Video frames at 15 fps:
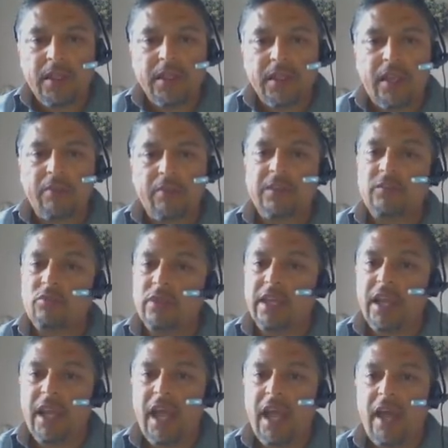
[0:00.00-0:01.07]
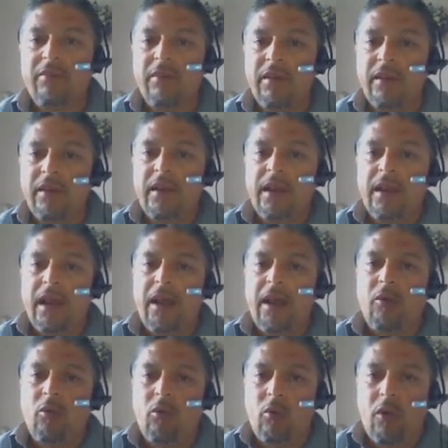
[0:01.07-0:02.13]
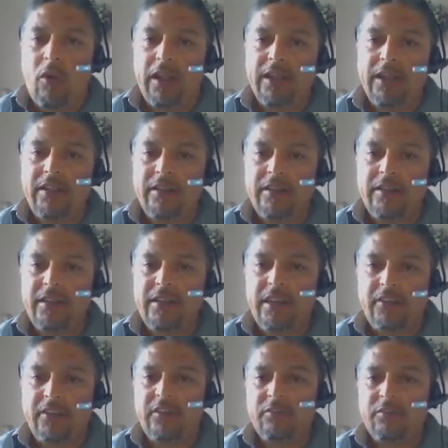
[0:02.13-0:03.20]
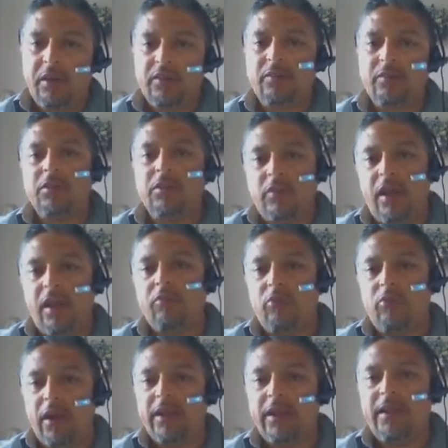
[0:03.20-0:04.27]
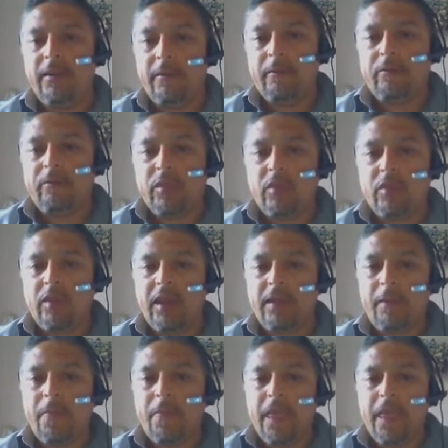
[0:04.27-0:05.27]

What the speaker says: that means we can have 1. Yes, it's possible to have 1. All right.